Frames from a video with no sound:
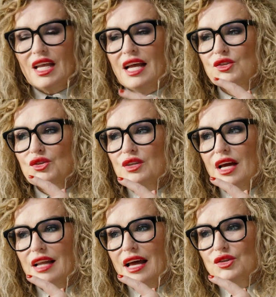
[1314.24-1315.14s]
and
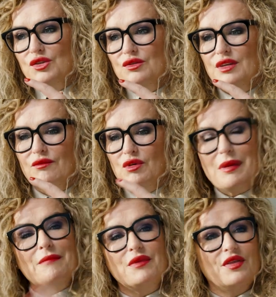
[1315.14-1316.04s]

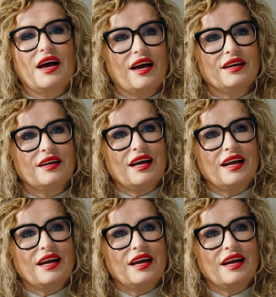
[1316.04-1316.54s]
remember that,